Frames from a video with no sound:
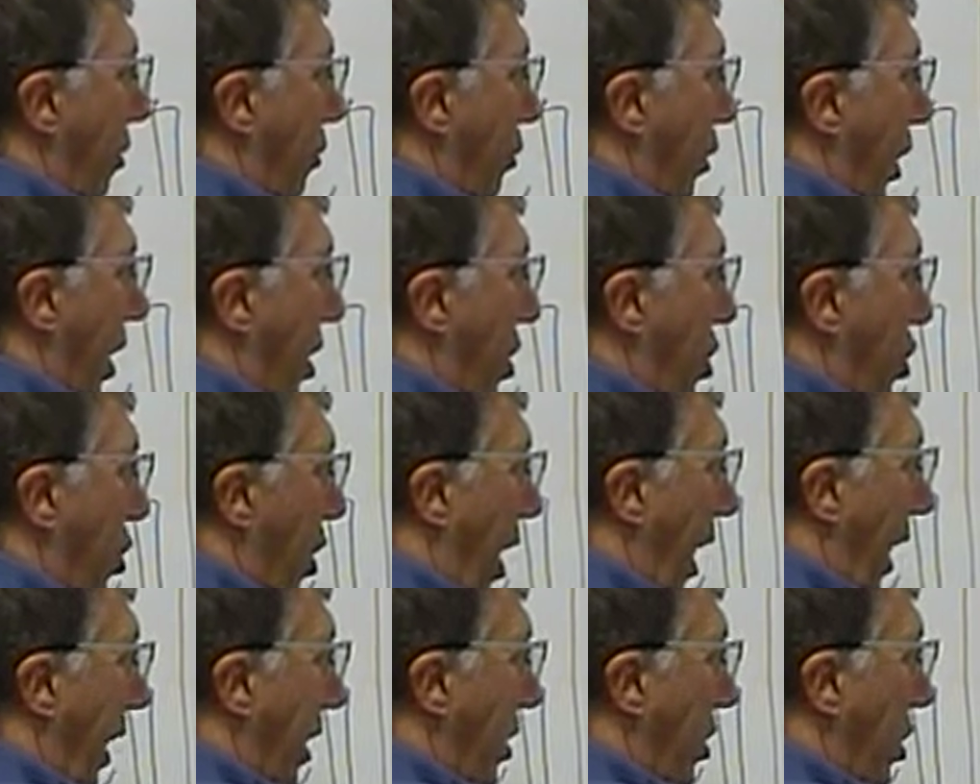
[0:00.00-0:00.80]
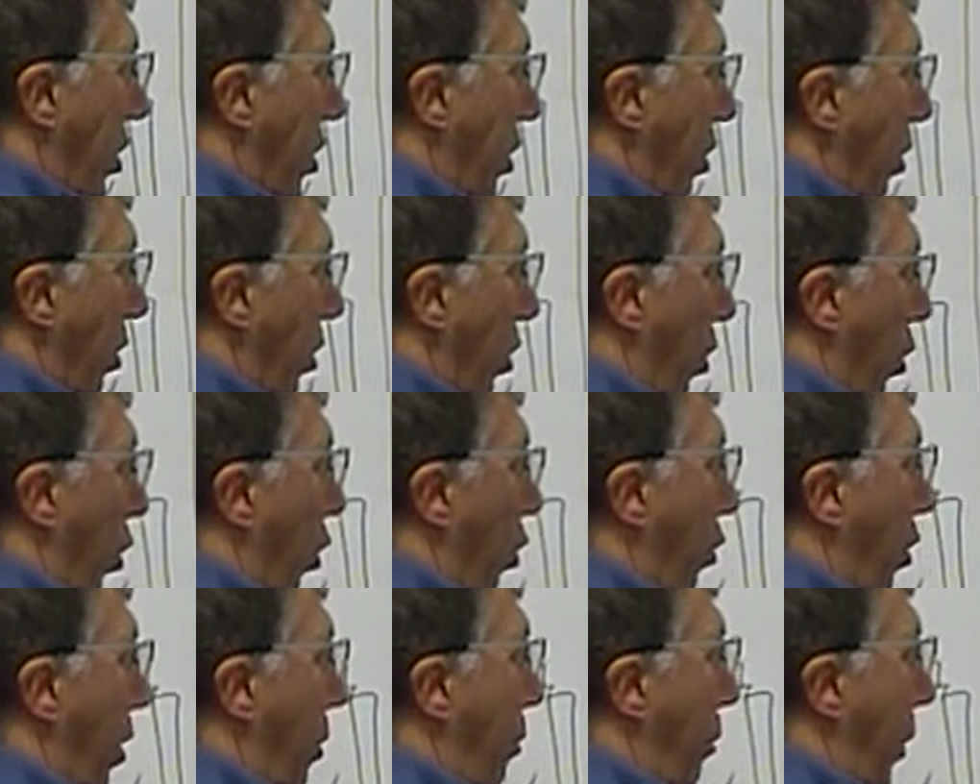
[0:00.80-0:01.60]
attract or
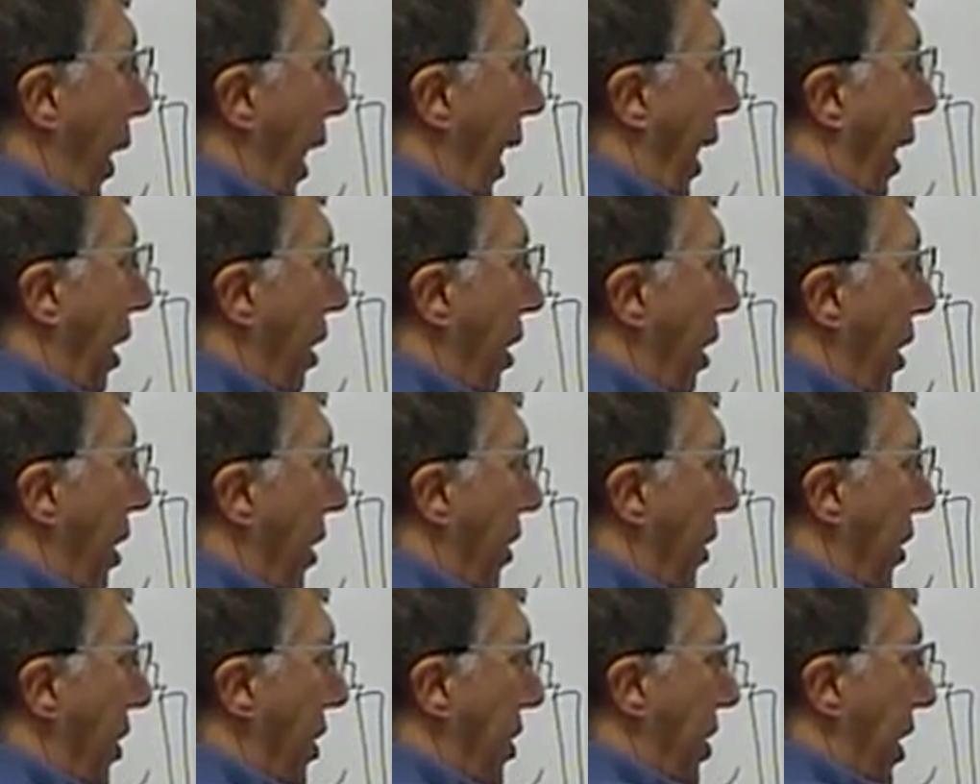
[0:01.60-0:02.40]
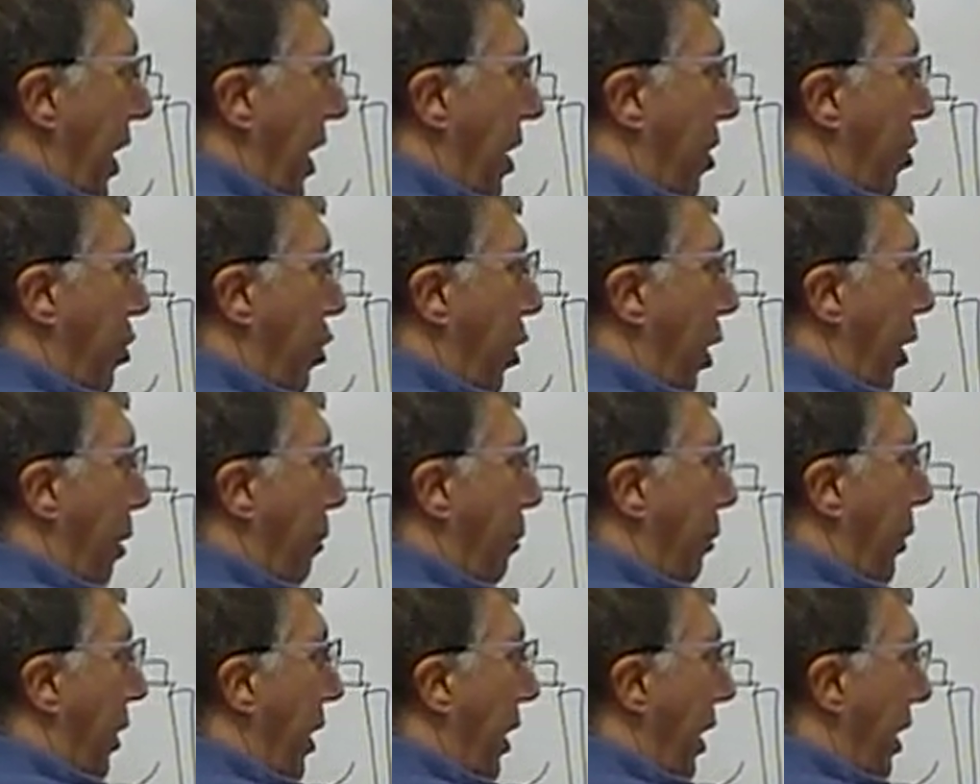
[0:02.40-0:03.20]
repel this ink drop
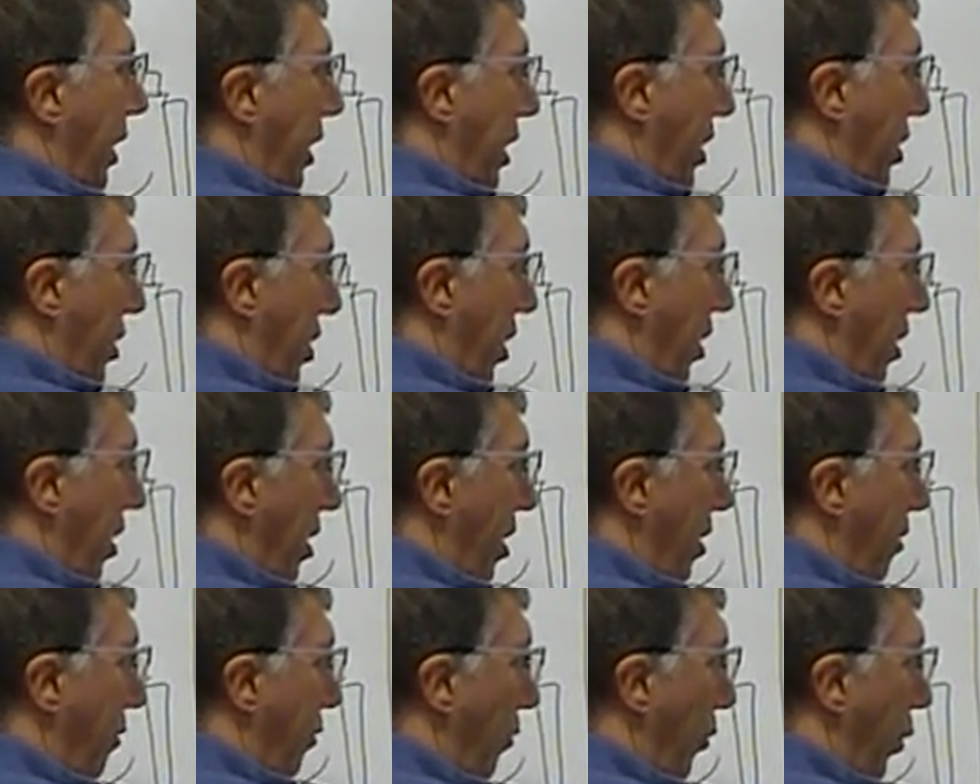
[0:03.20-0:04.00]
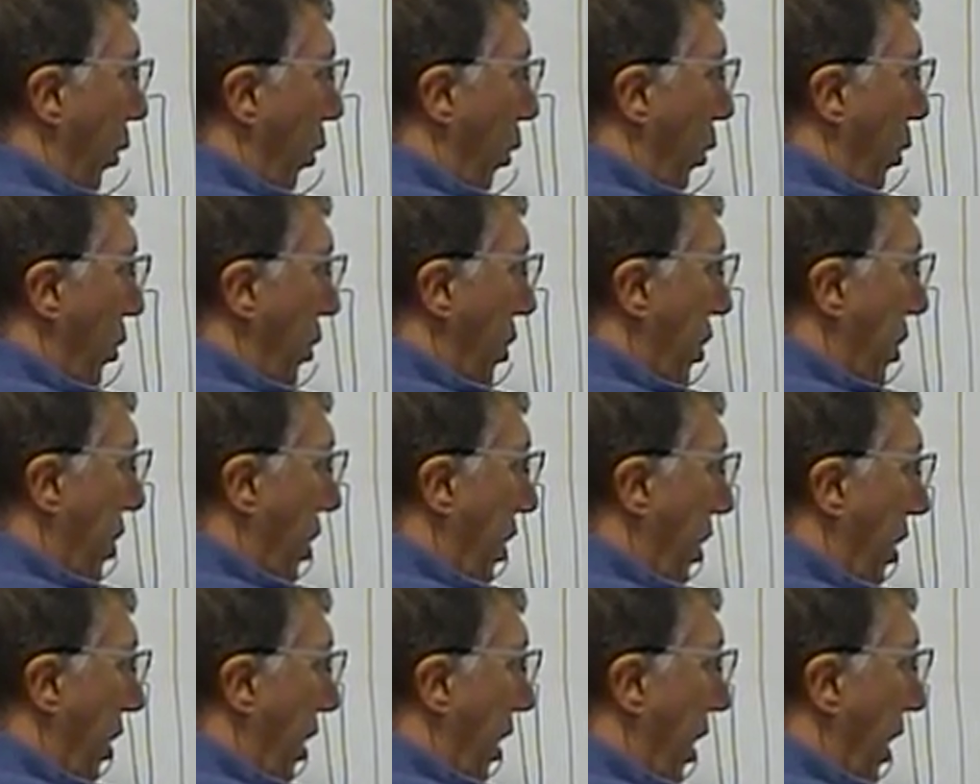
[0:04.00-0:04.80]
so that it falls
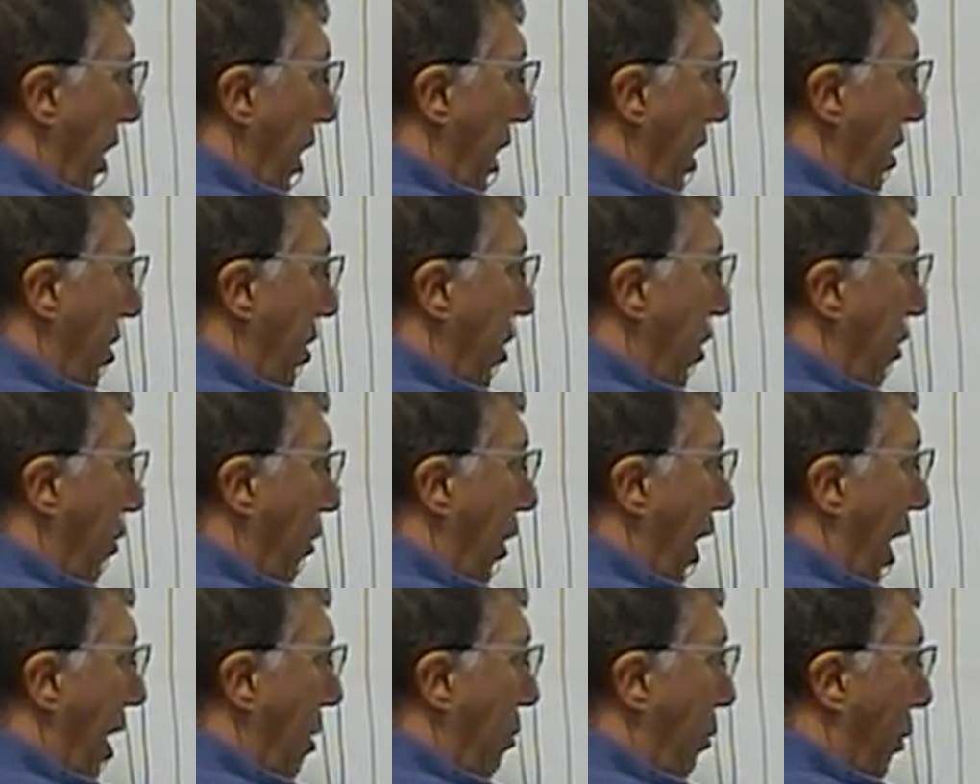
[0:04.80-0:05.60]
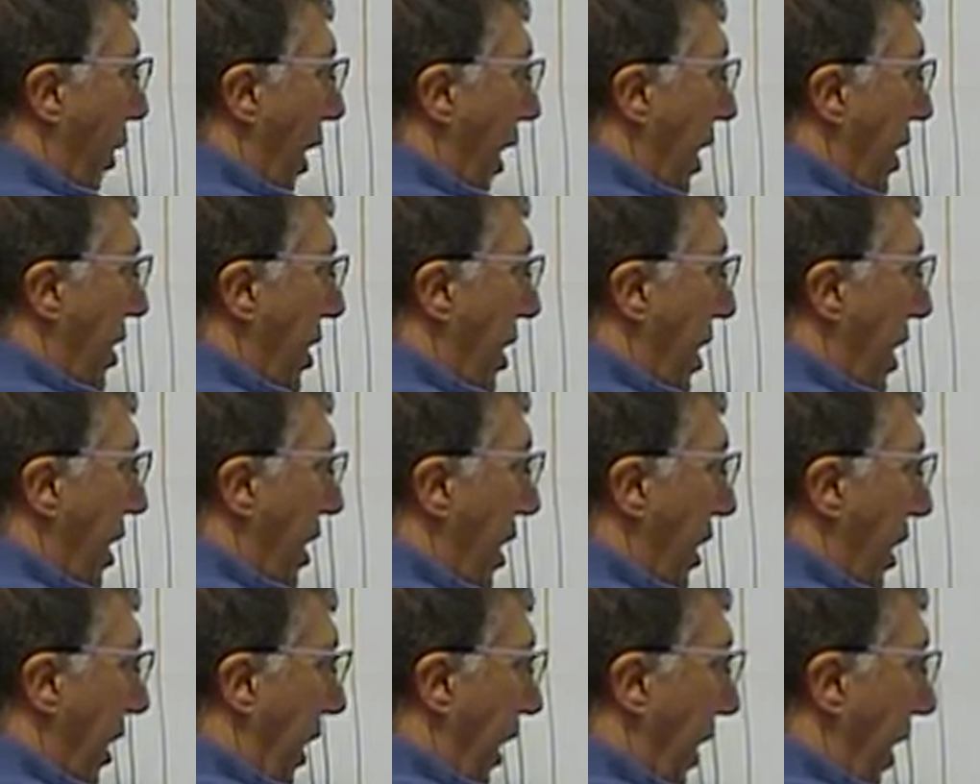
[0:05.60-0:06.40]
into the right place, either
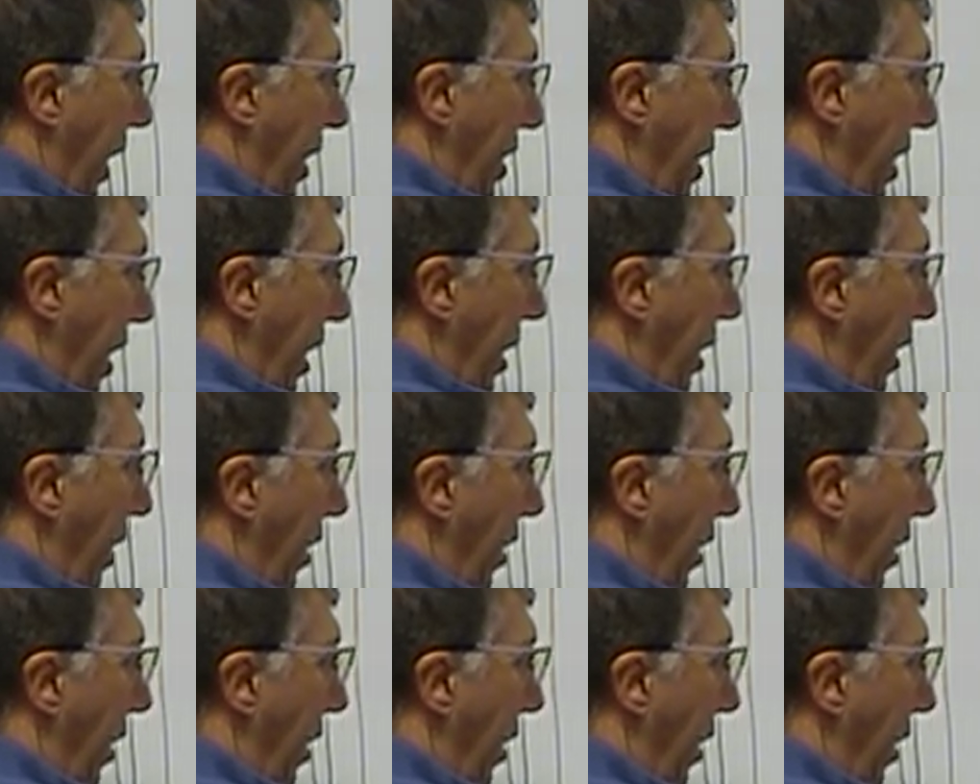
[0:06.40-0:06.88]
the gutter